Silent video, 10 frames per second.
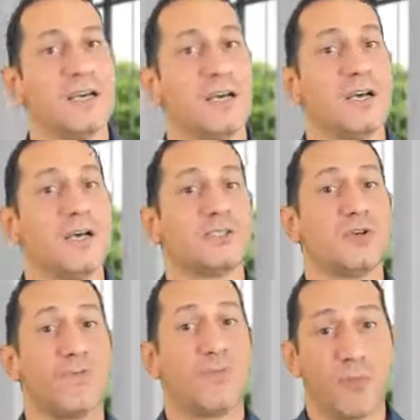So
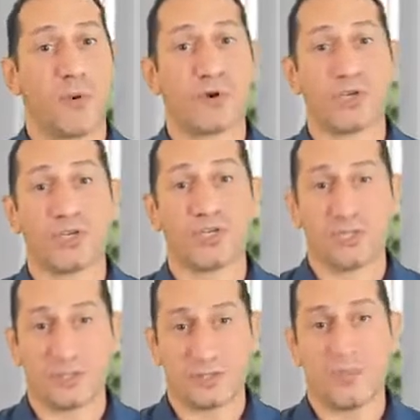of proportionate
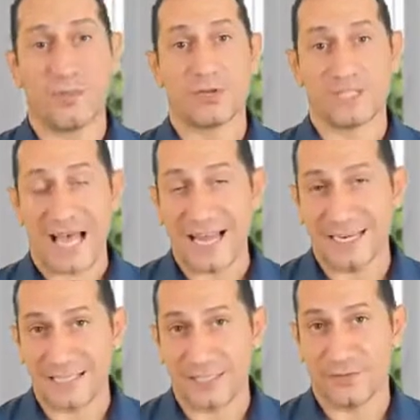
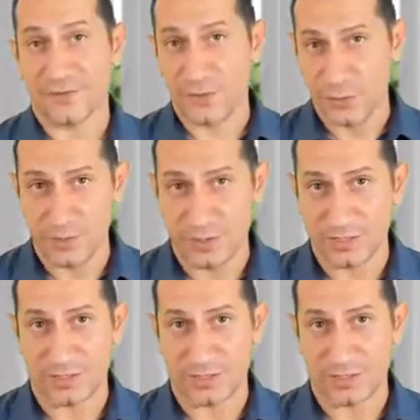mortality of humans,